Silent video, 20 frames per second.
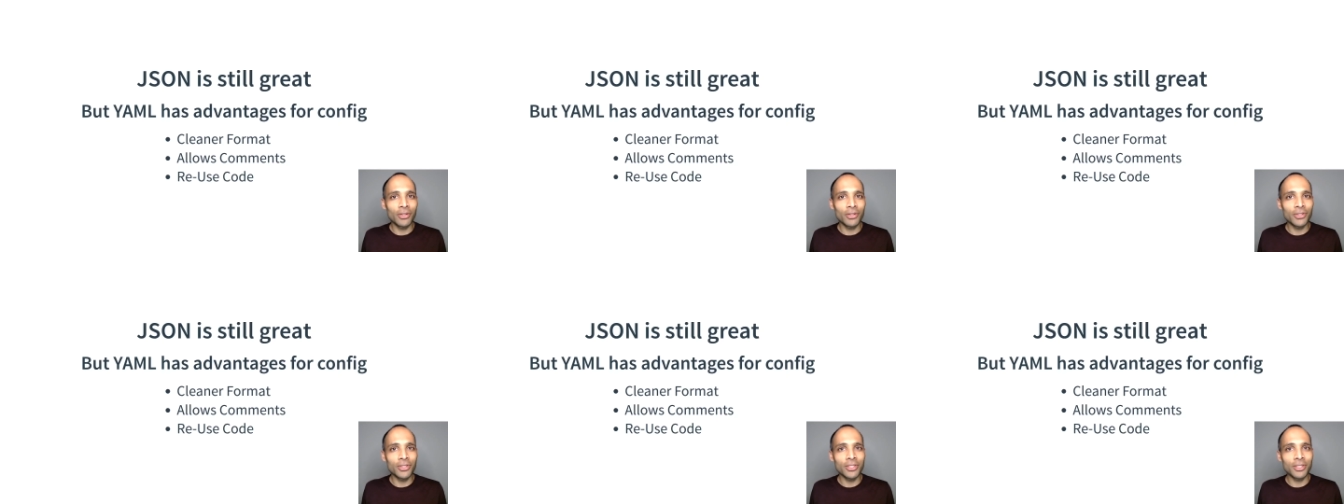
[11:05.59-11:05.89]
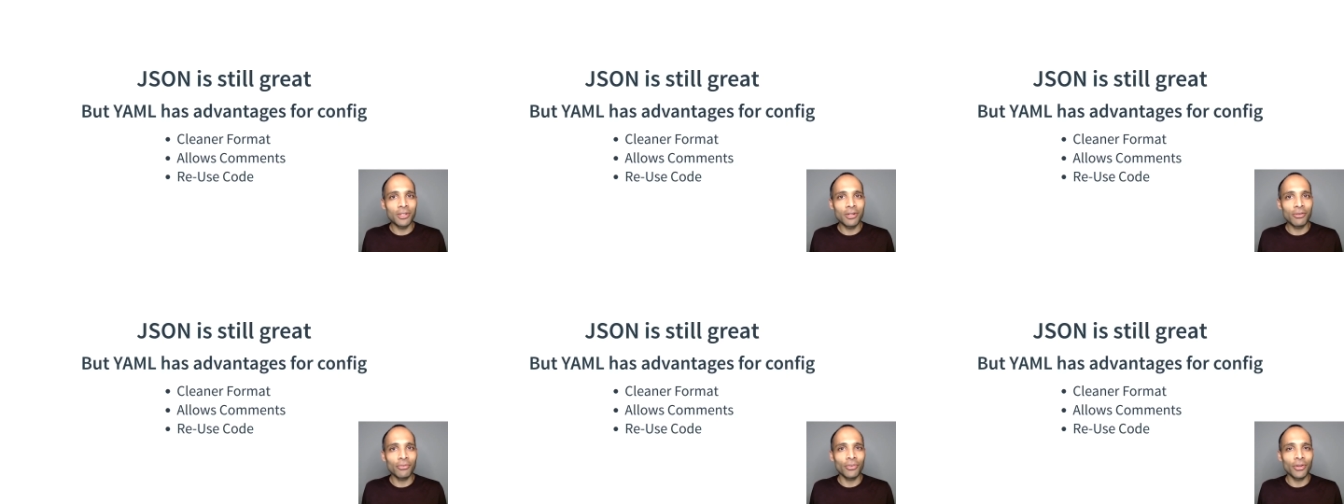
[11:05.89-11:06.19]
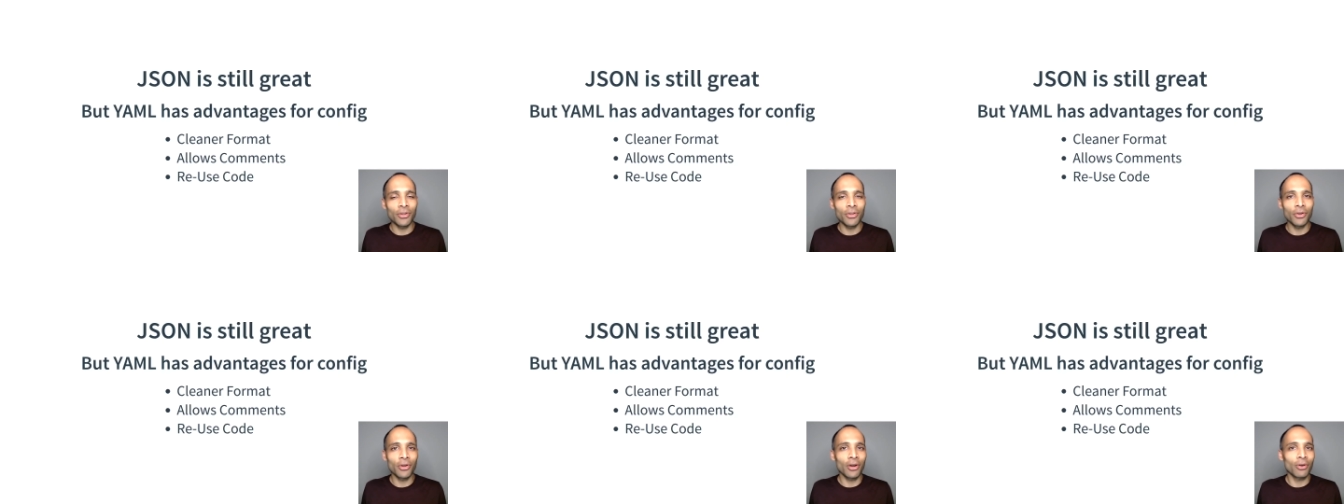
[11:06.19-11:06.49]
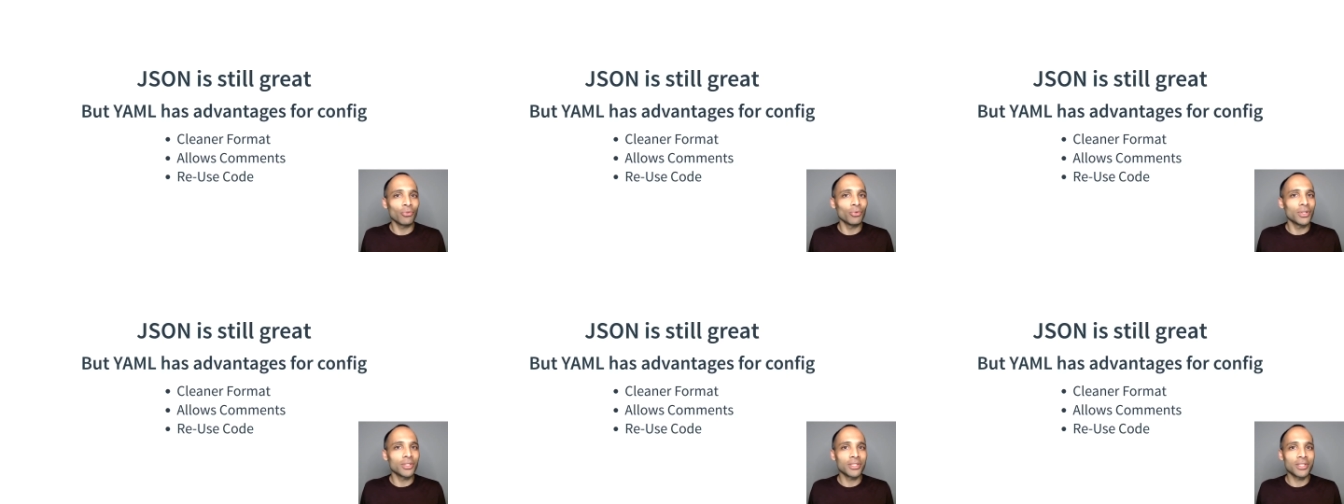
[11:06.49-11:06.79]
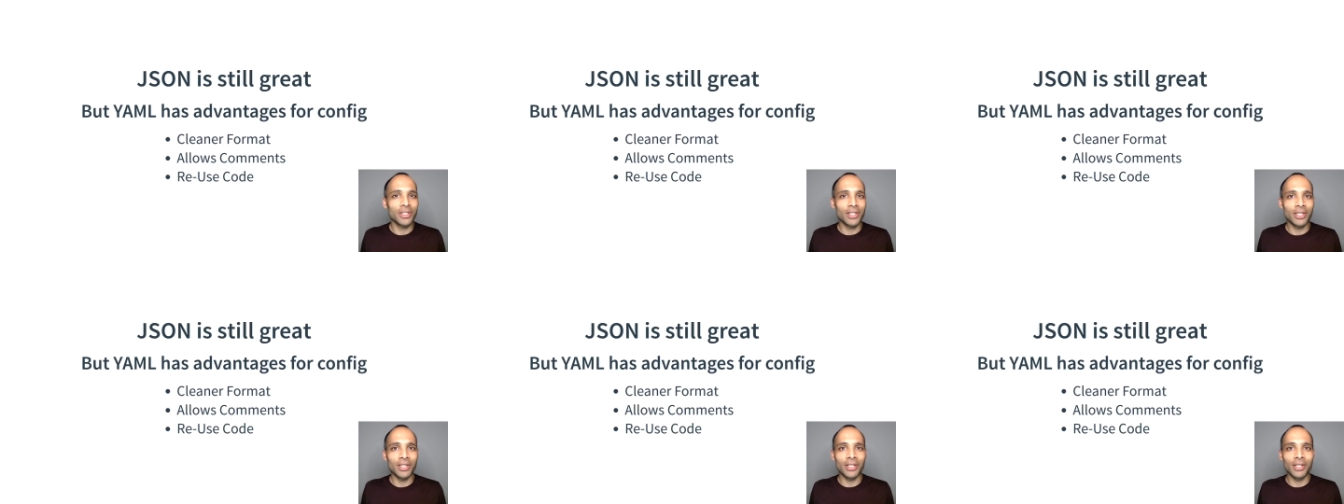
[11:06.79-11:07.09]
yourself and you're not
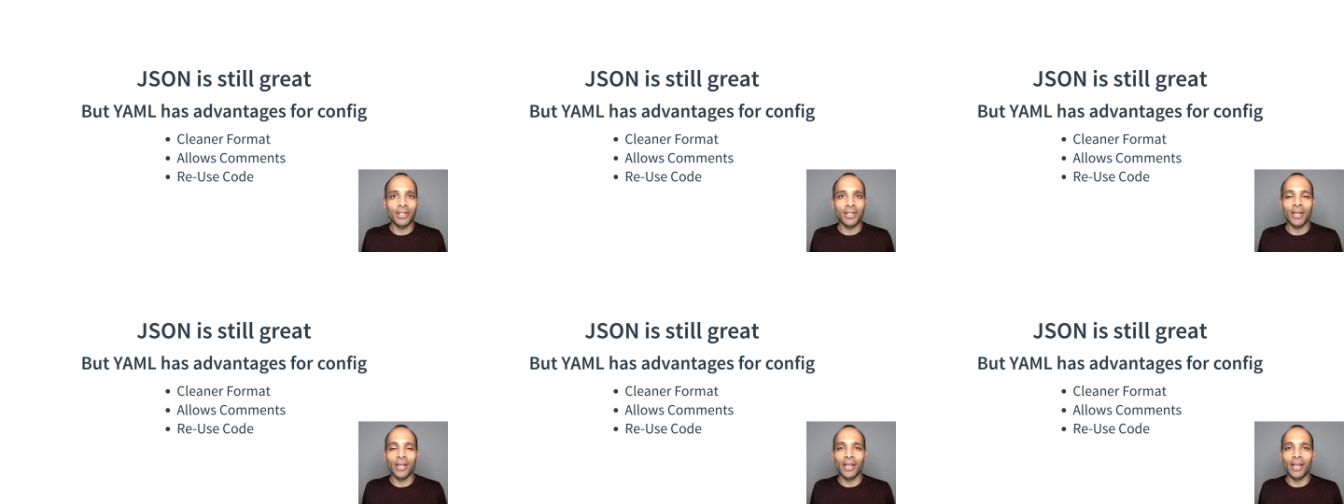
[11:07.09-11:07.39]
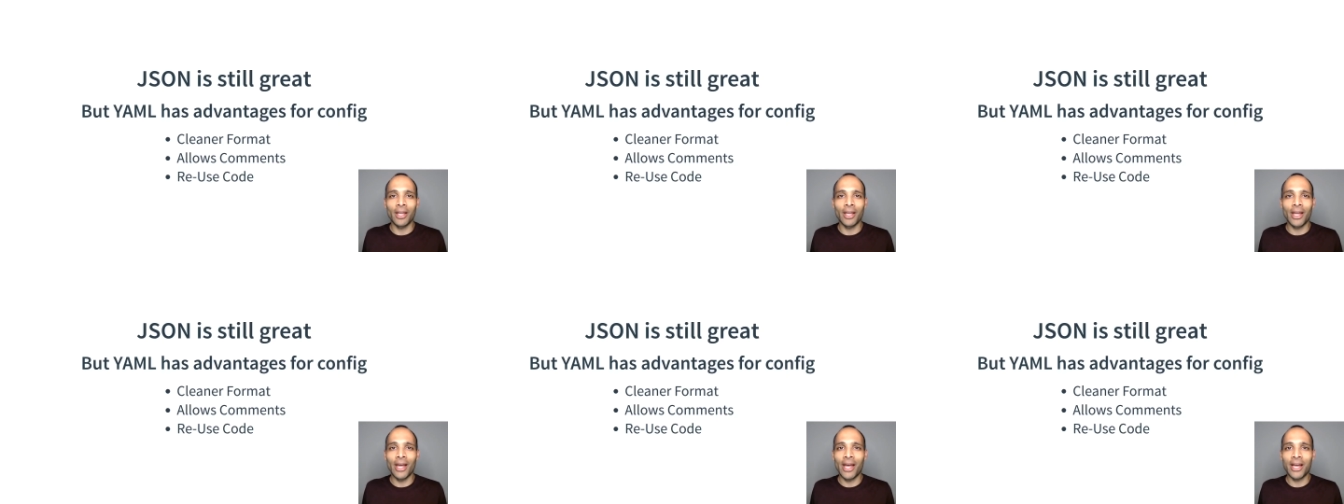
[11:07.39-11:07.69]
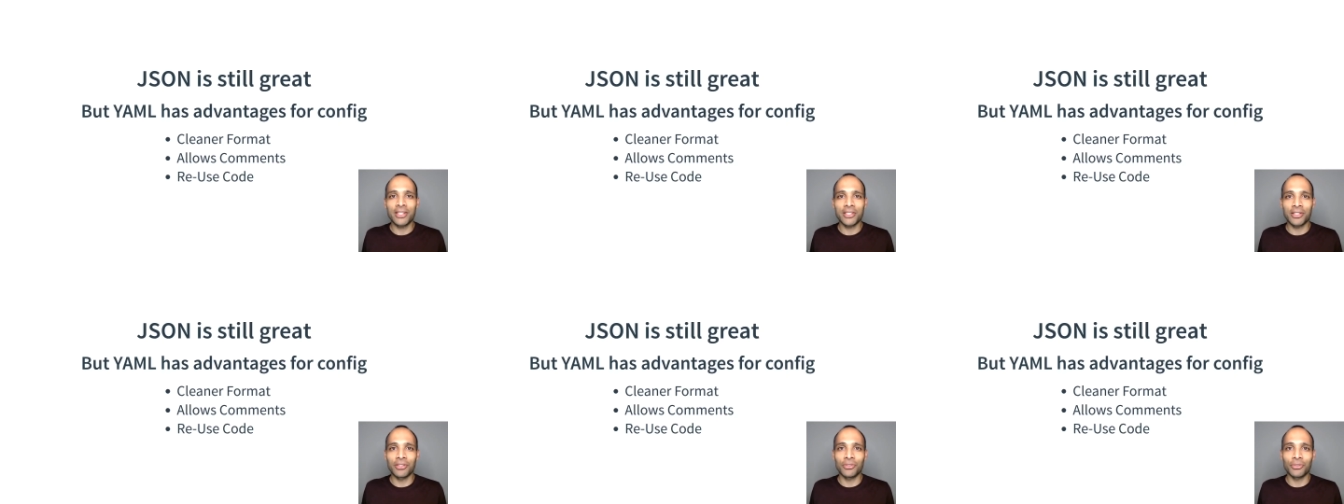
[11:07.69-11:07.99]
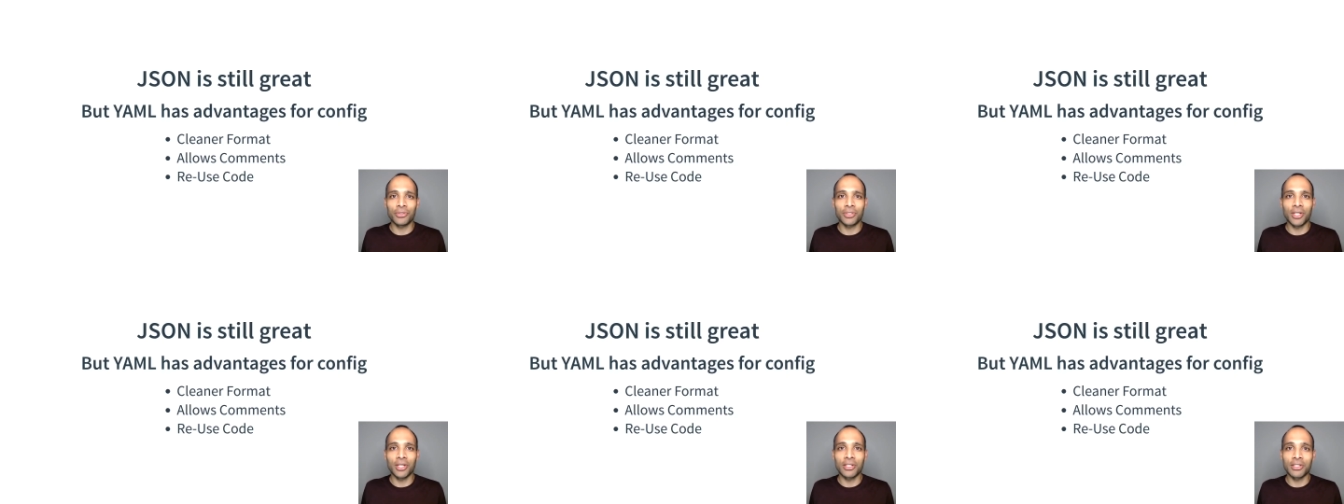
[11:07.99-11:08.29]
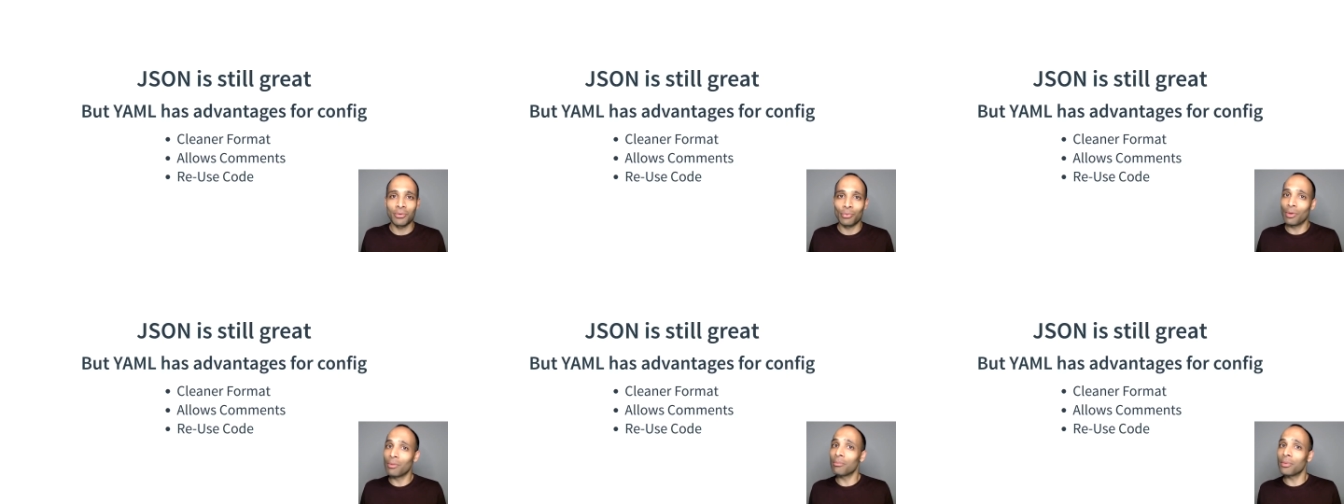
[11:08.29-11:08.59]
risking an accidental change
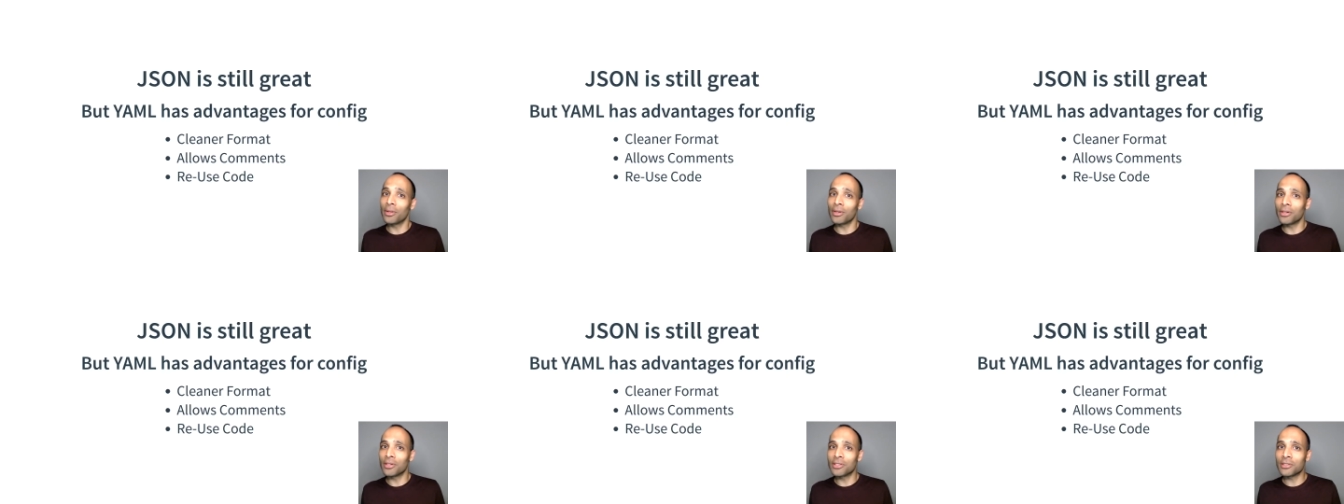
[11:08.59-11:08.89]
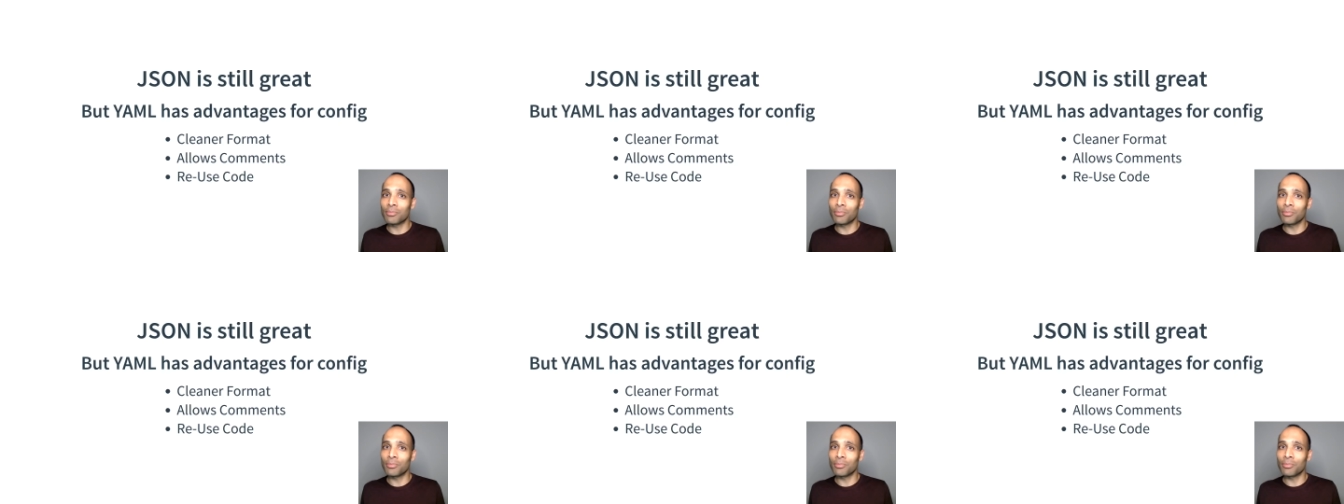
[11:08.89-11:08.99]
in one place,